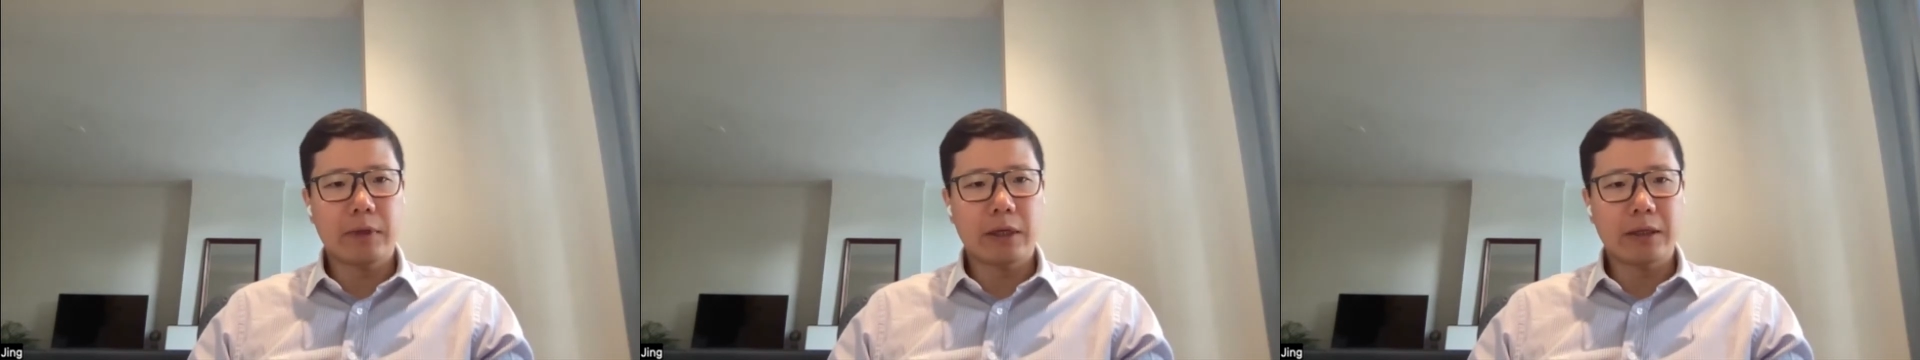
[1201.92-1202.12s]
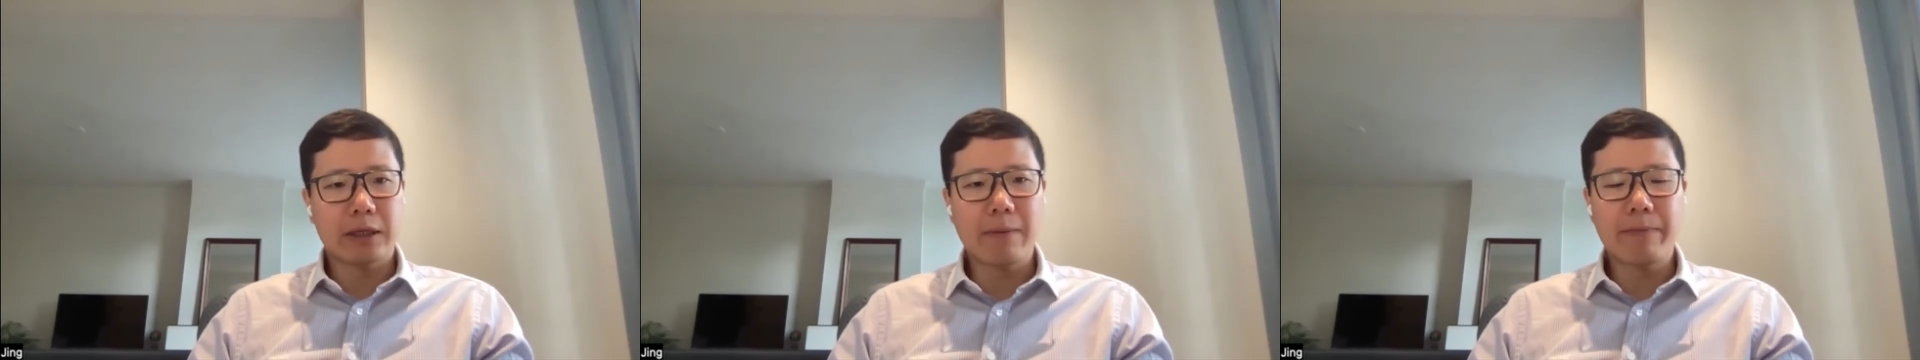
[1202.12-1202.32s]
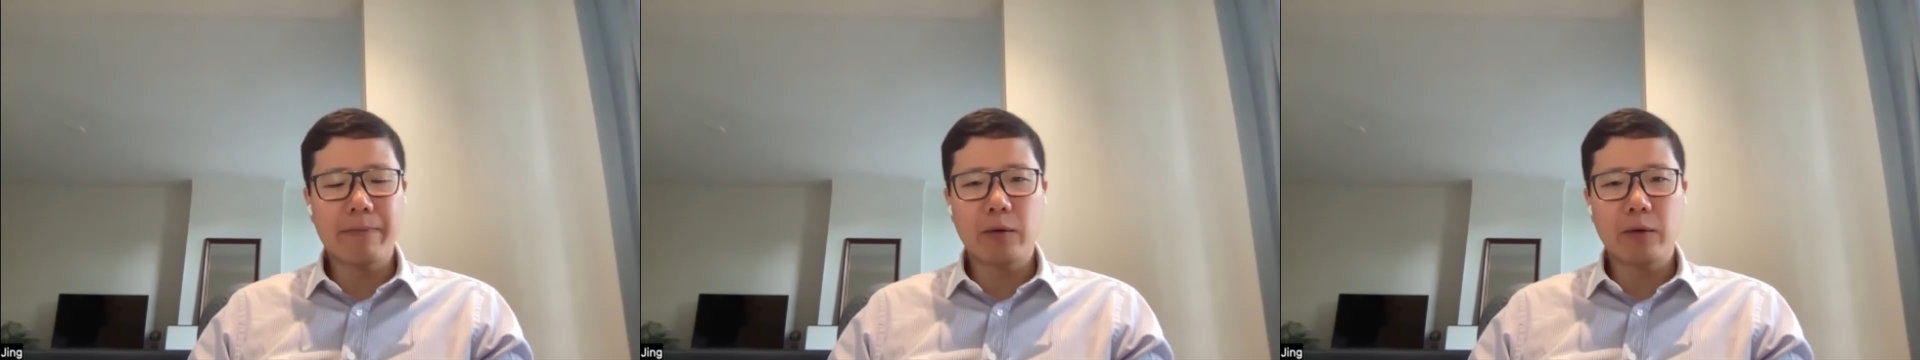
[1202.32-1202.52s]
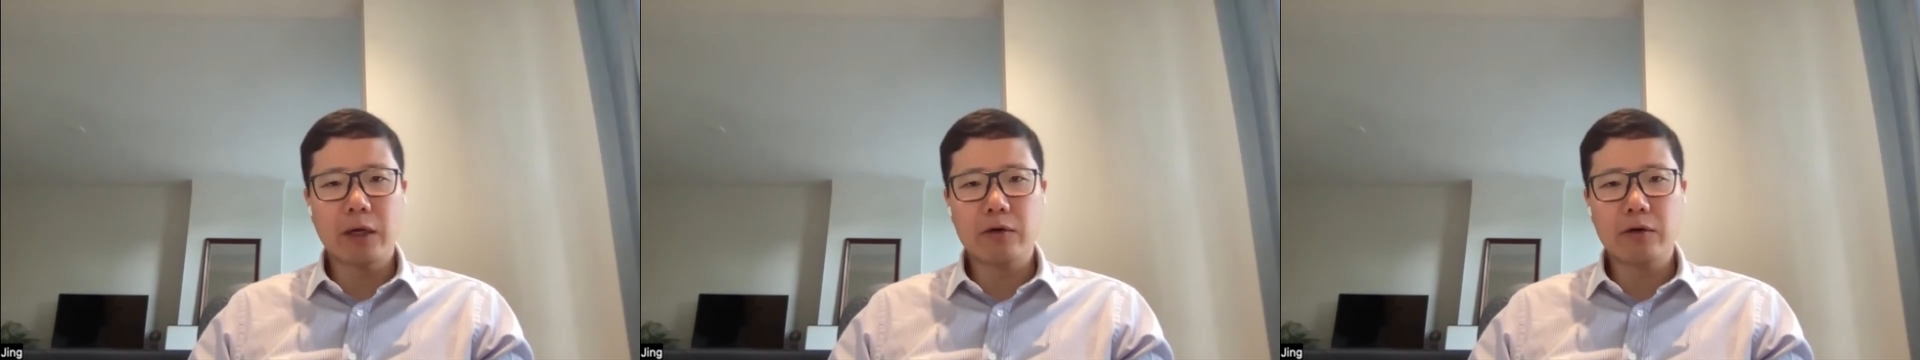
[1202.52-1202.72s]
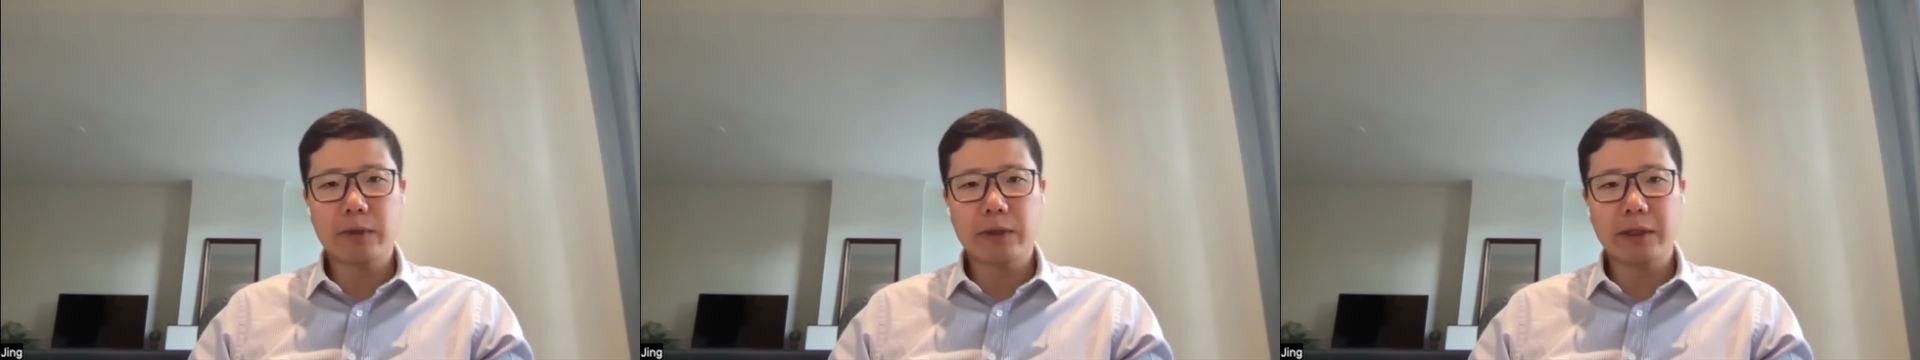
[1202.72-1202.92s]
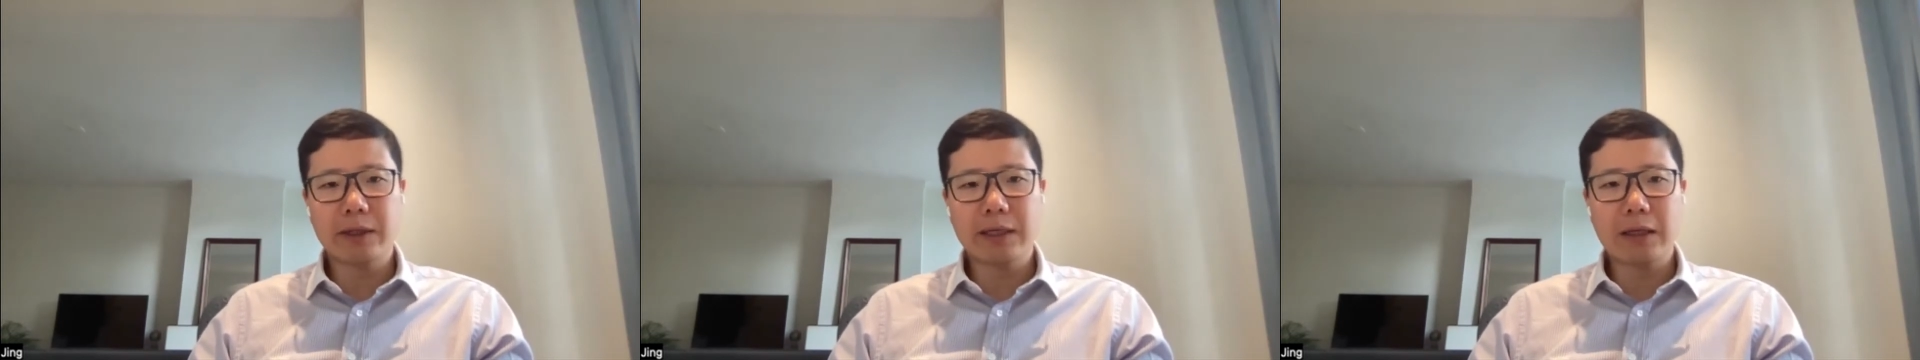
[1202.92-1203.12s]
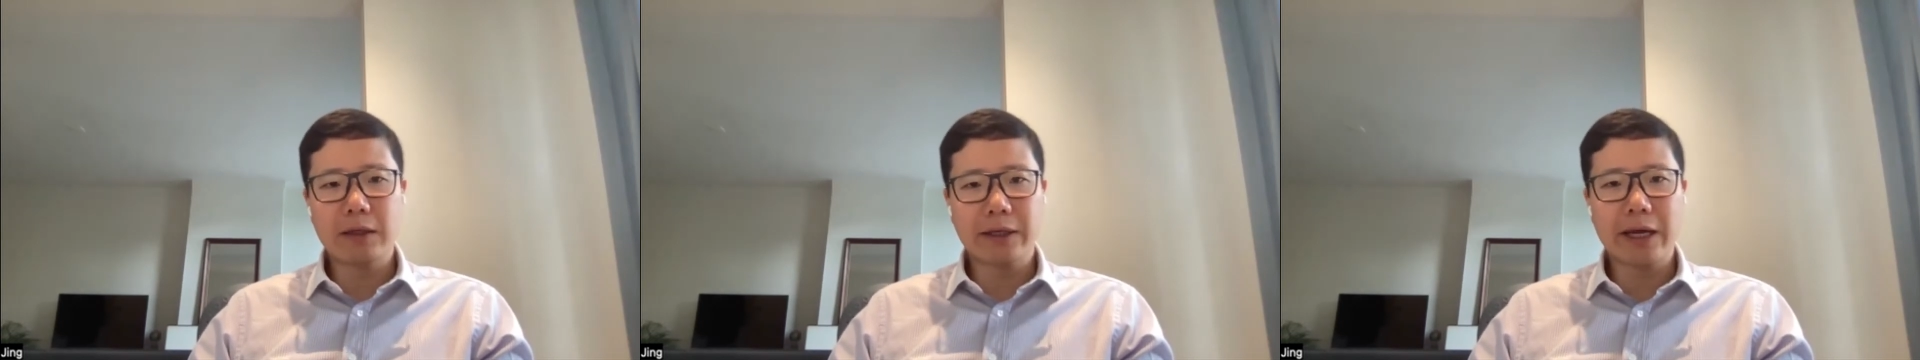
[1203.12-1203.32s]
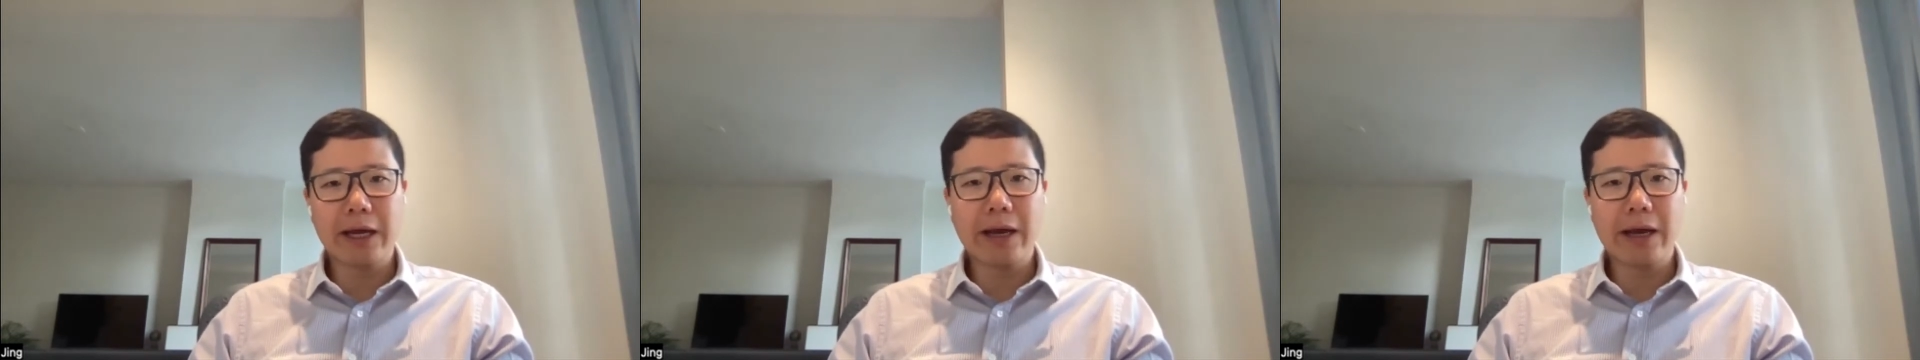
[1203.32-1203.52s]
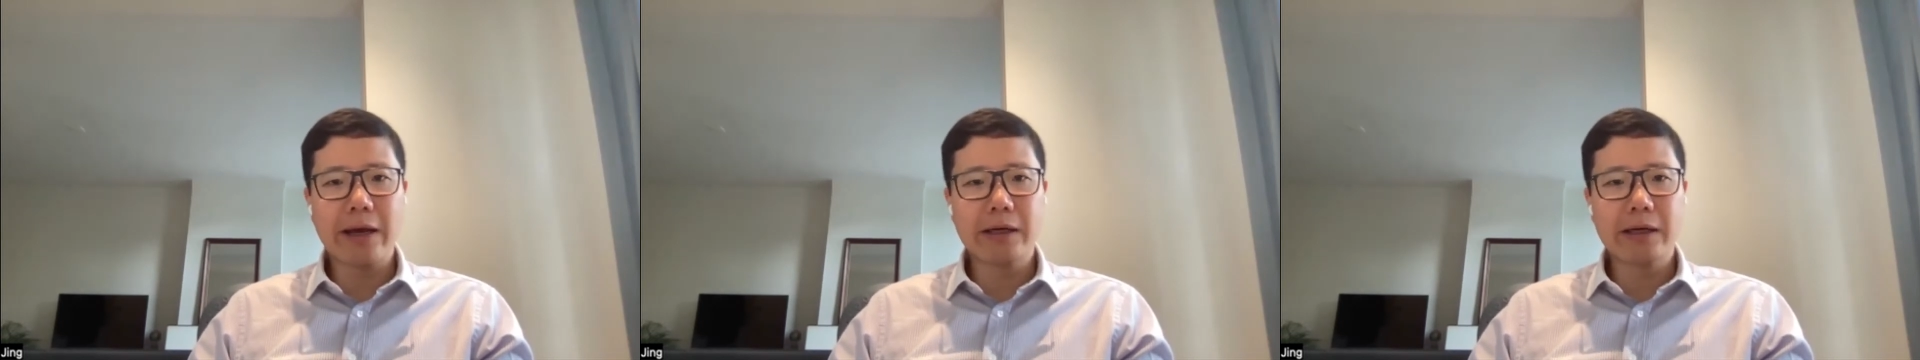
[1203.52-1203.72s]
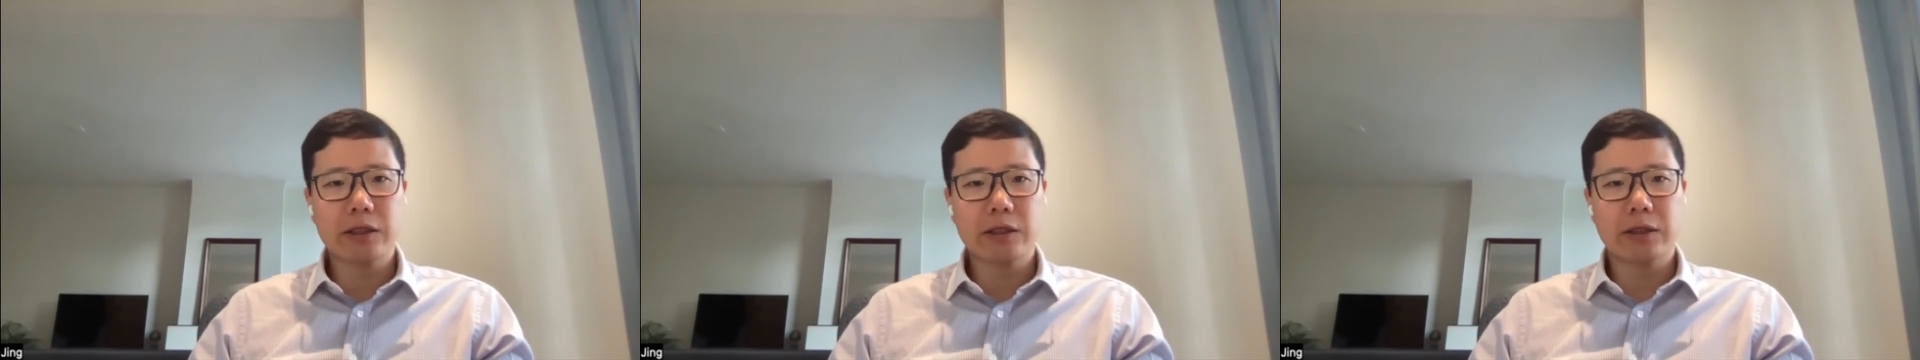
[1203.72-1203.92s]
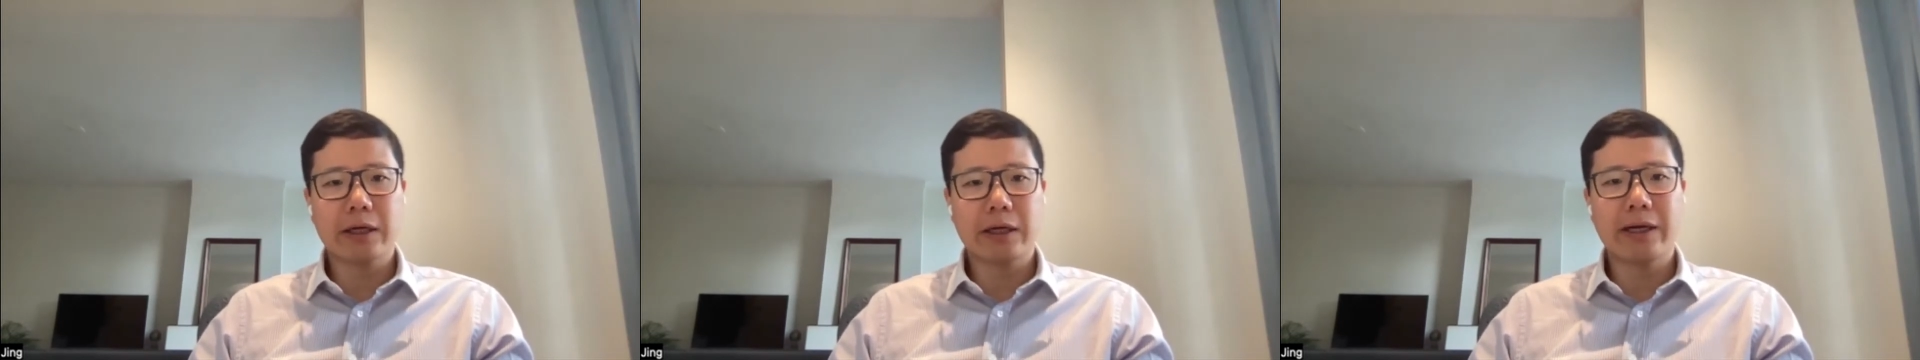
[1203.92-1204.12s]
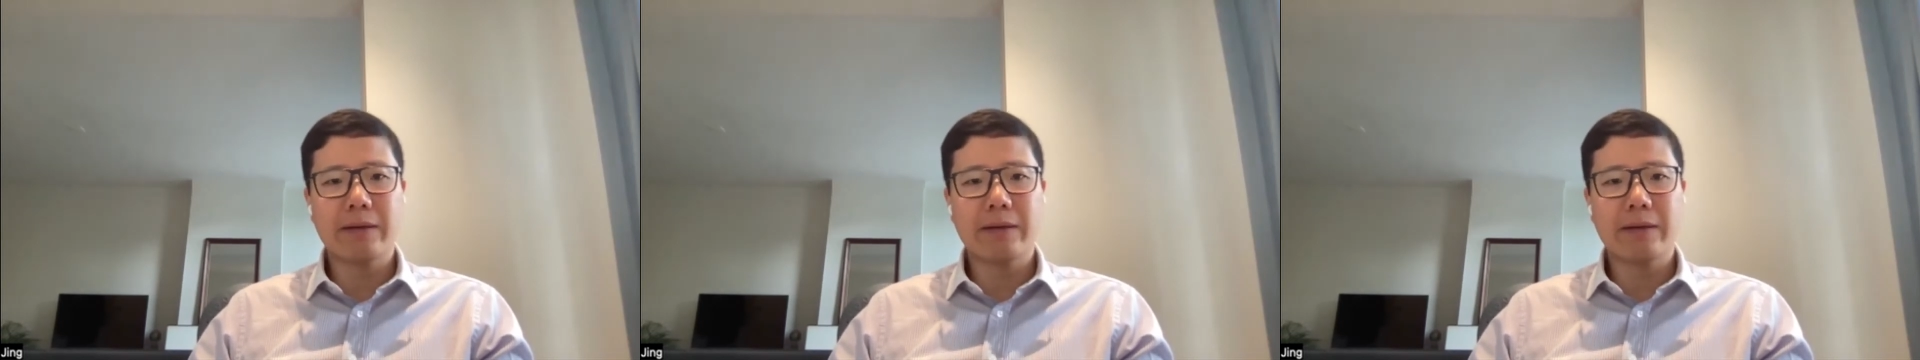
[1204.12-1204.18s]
a company with $100 million cash,